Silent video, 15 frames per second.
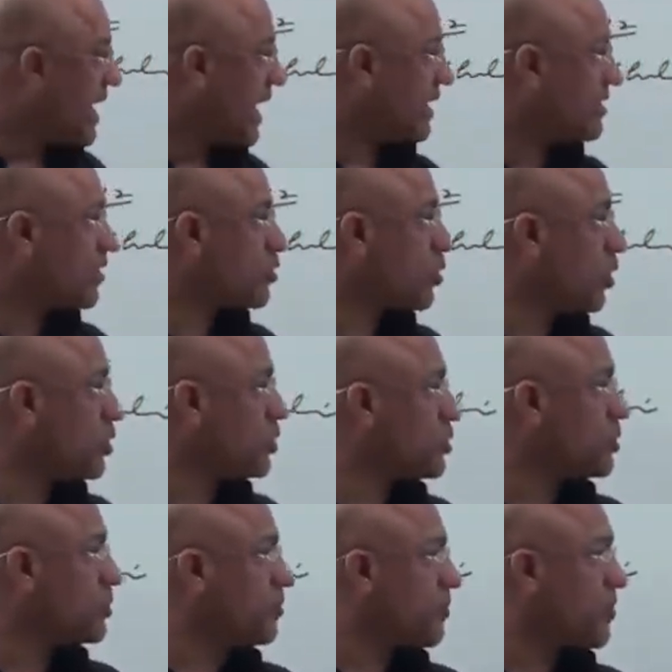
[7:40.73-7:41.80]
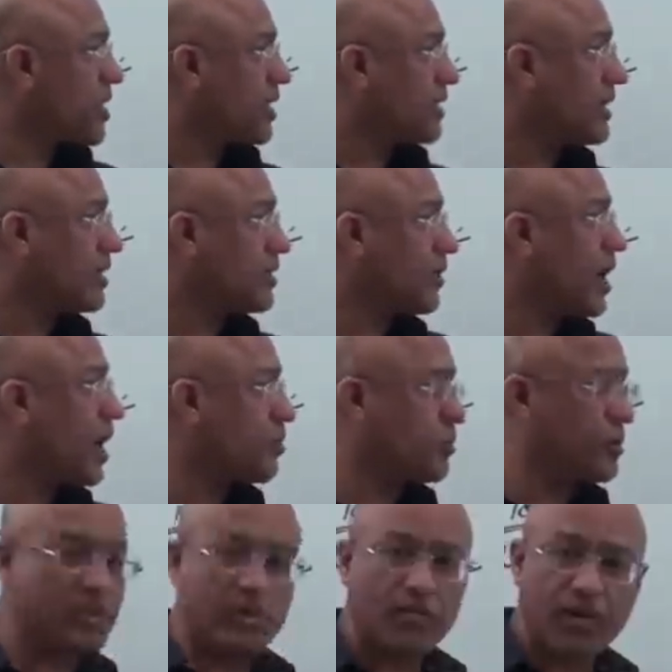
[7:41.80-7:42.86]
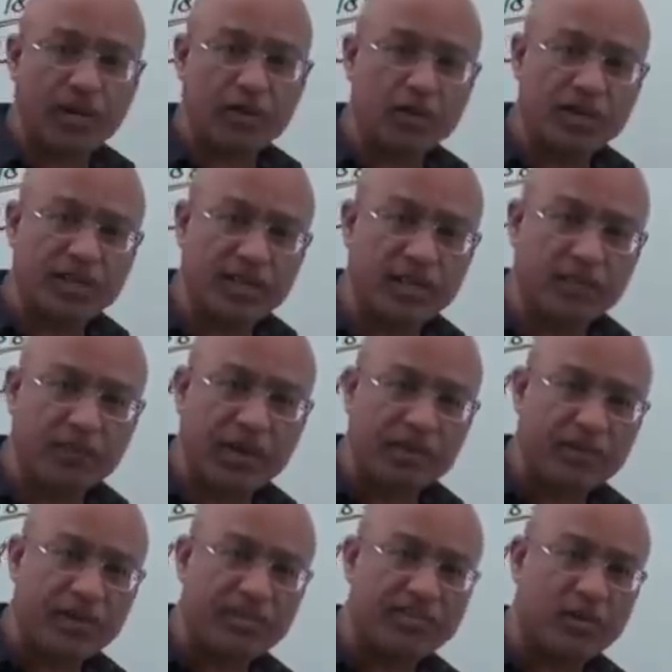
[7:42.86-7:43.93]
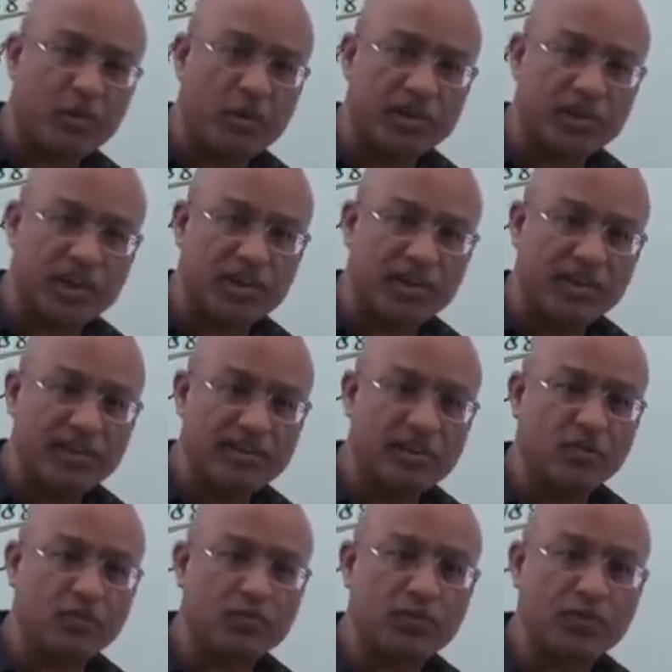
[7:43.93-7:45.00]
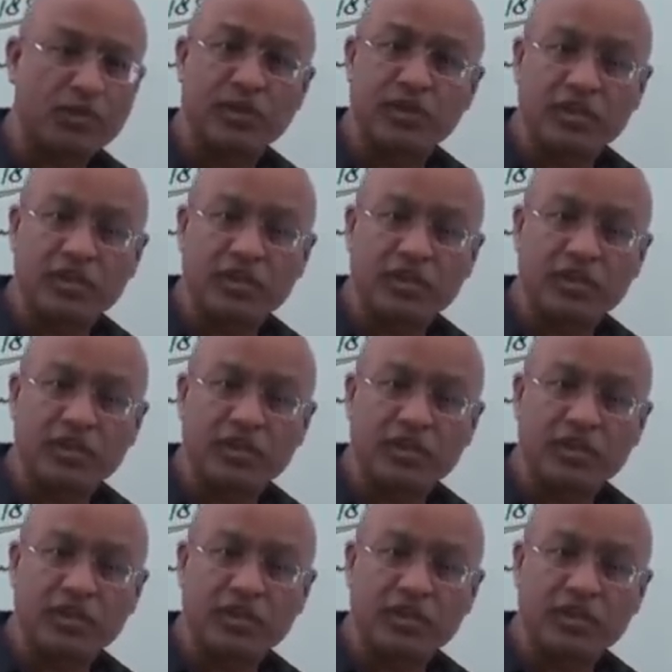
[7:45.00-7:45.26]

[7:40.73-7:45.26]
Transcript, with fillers: As I told you that if hormones are fluctuating in peripheral circulation, this,